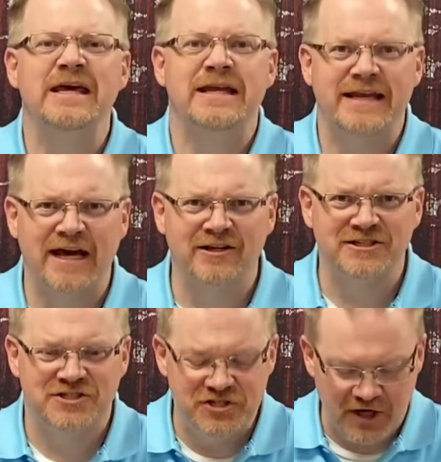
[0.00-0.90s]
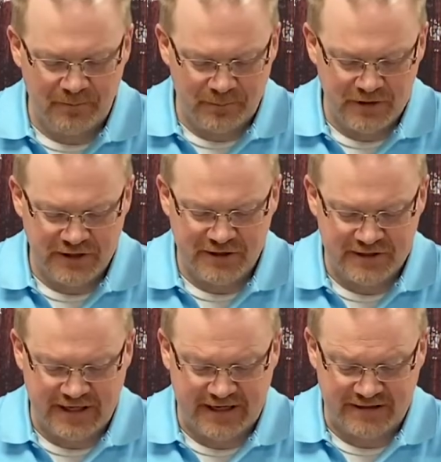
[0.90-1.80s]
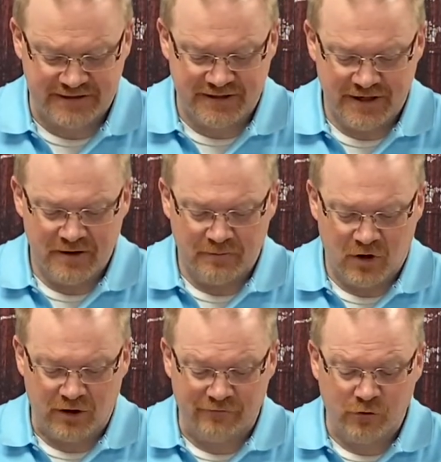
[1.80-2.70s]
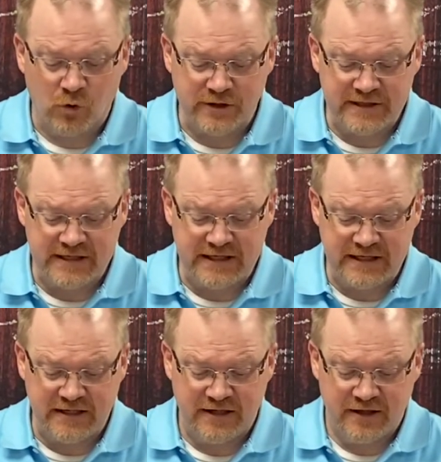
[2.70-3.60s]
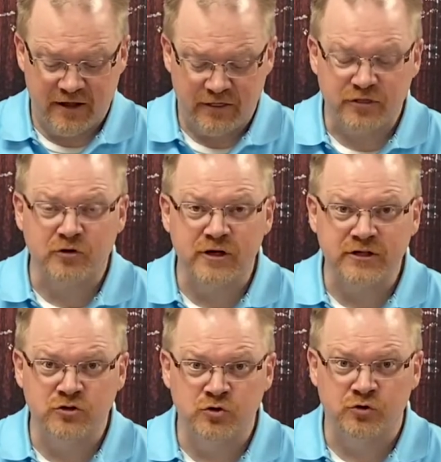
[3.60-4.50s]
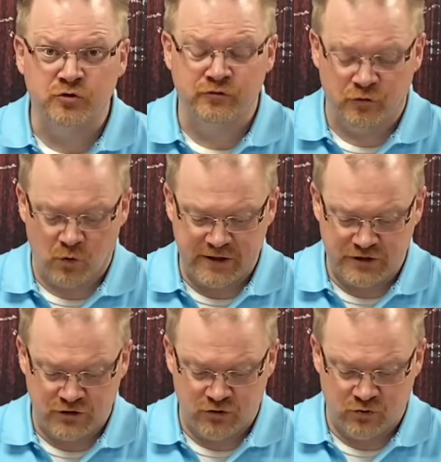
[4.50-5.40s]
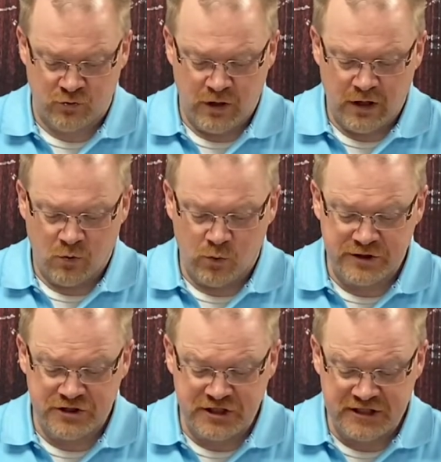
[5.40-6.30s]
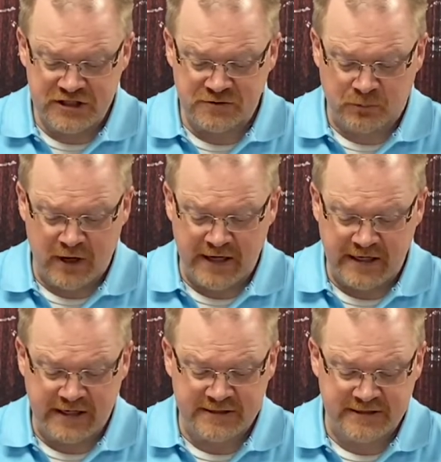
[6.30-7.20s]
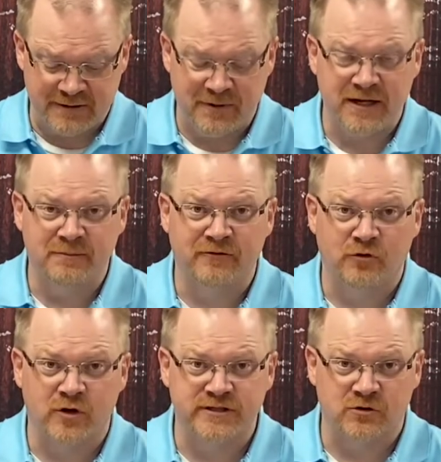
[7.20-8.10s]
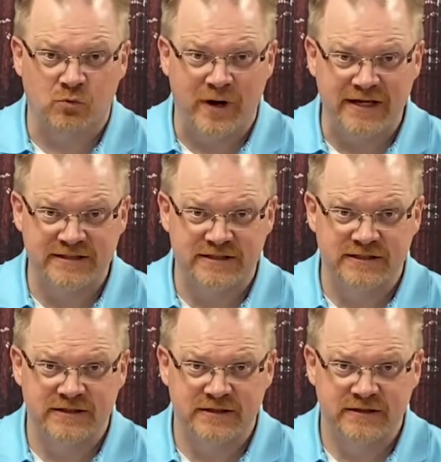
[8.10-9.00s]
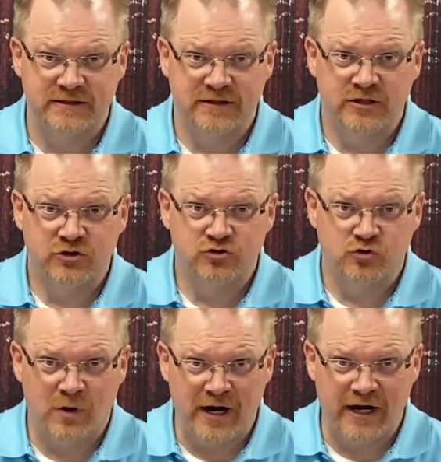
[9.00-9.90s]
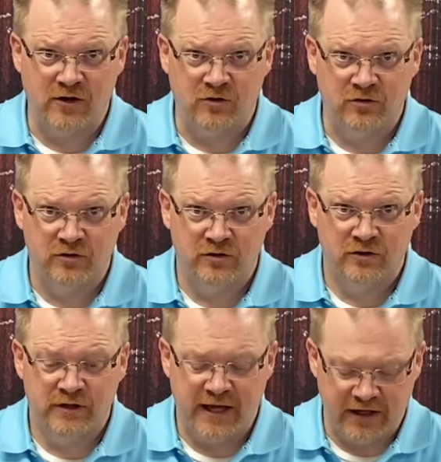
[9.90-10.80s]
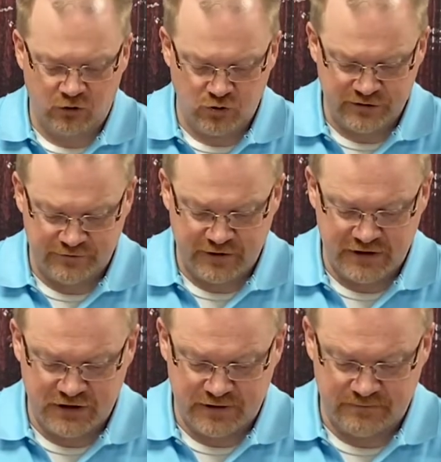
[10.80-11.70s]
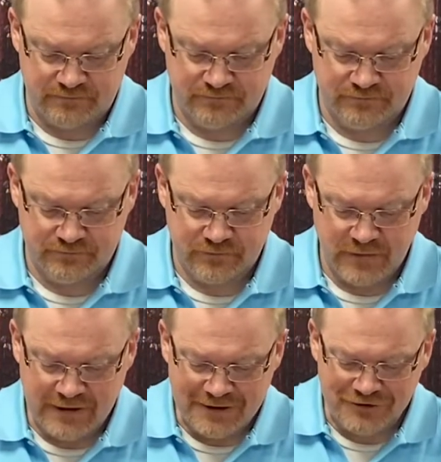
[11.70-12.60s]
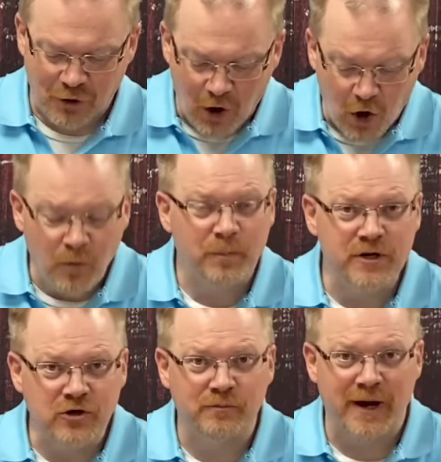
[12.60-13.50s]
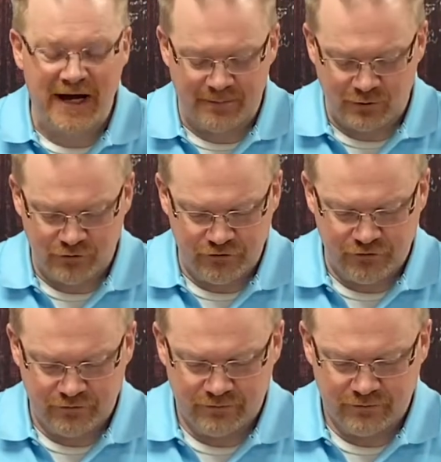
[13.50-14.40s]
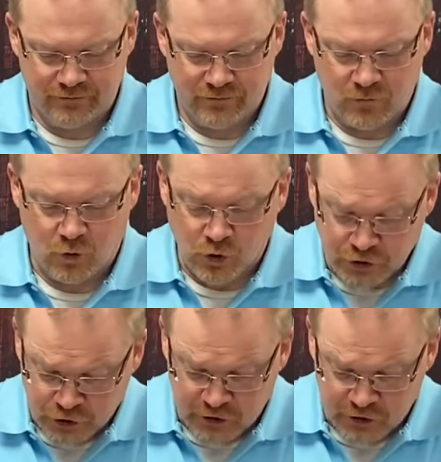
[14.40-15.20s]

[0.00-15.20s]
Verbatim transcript: Now, let's jump into the text Mark 14, 32 through 42, with Jesus praying in Gethsemane before his arrest, trial, and crucifixion. So, open your Bibles or turn